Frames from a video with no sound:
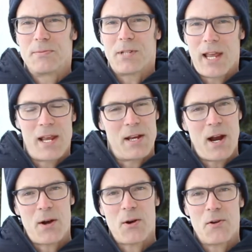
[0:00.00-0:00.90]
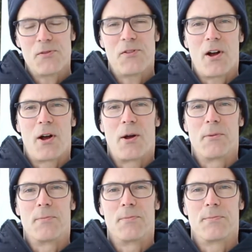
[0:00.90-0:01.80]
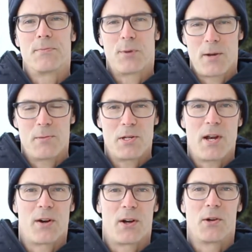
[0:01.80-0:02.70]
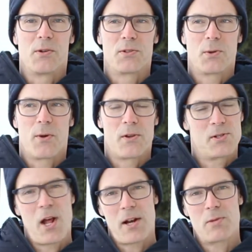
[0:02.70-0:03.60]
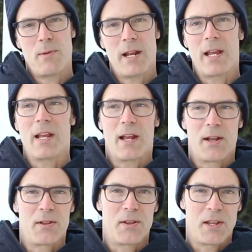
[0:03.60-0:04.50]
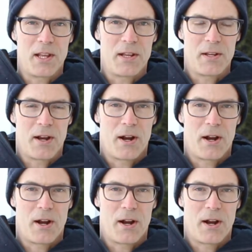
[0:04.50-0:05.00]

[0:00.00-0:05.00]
taking care of print materials, or there's not as many, and the